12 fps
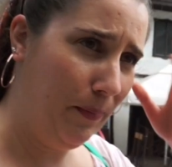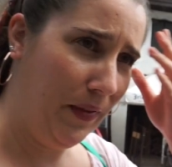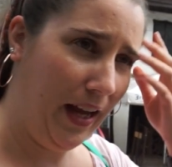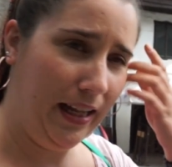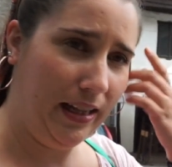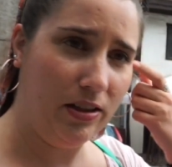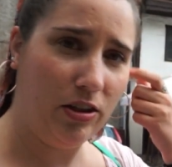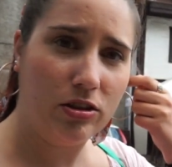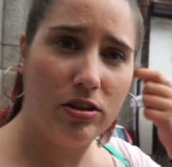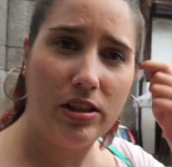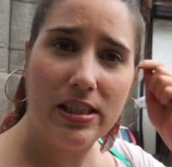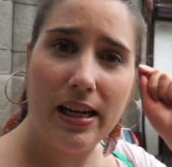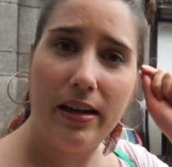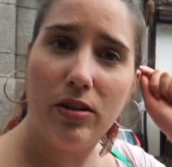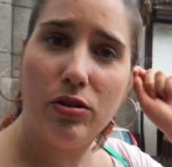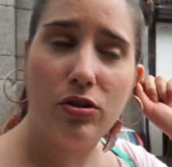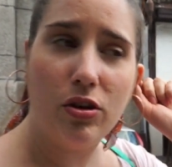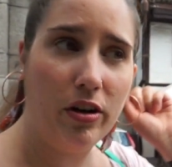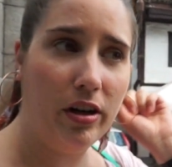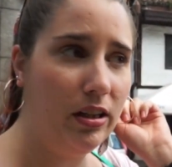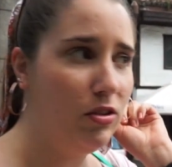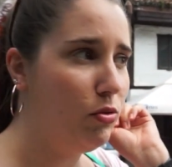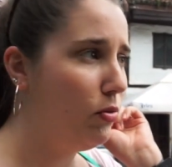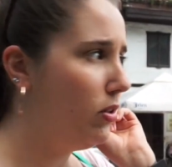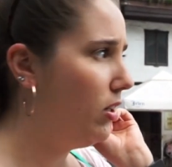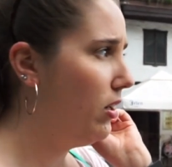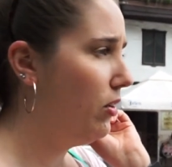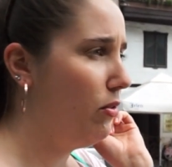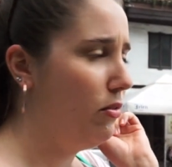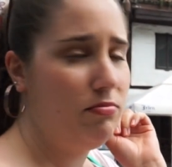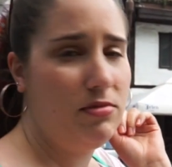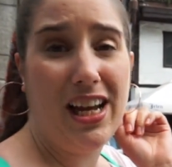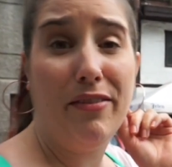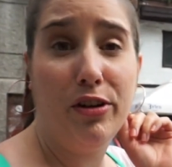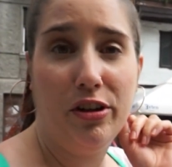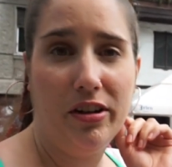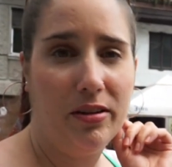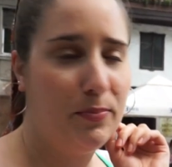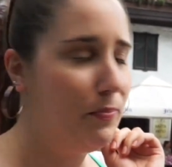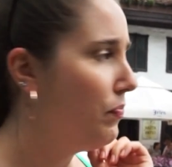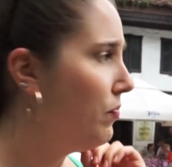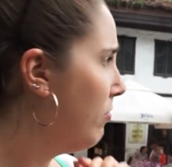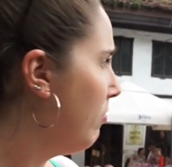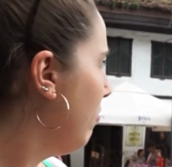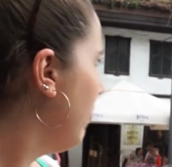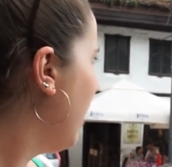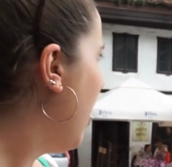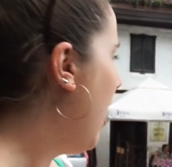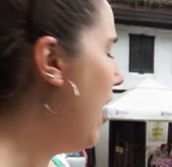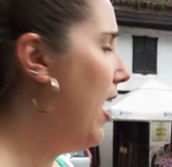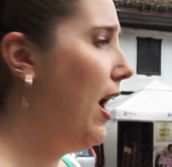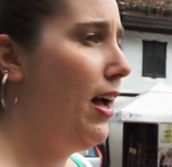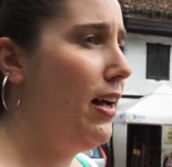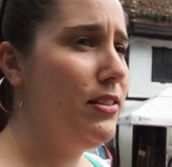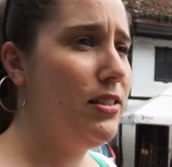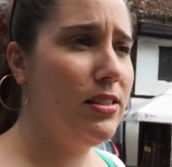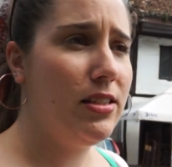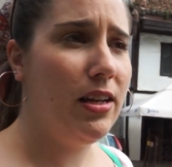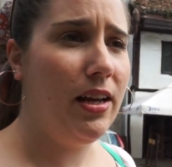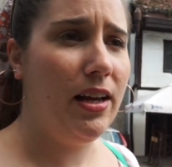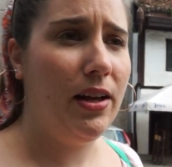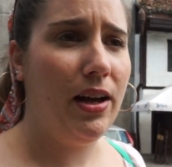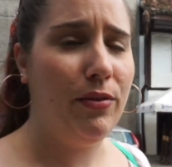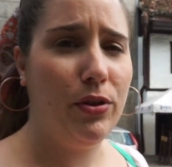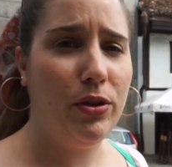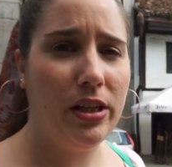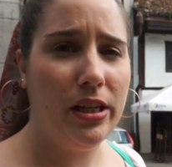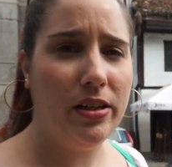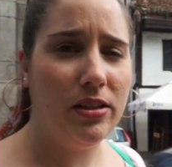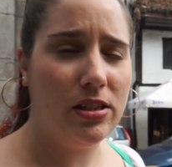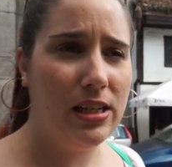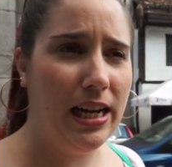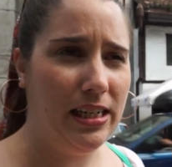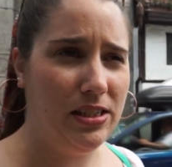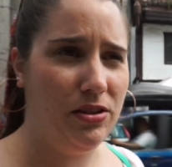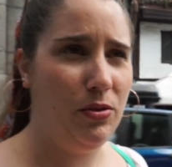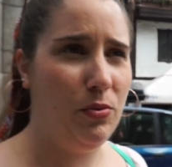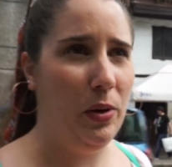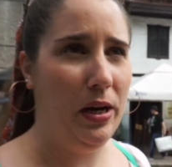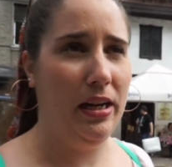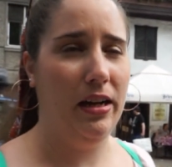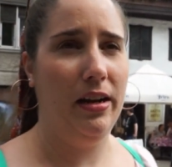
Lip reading: and the doctor decided to turn it into a tavern. And a few years later, when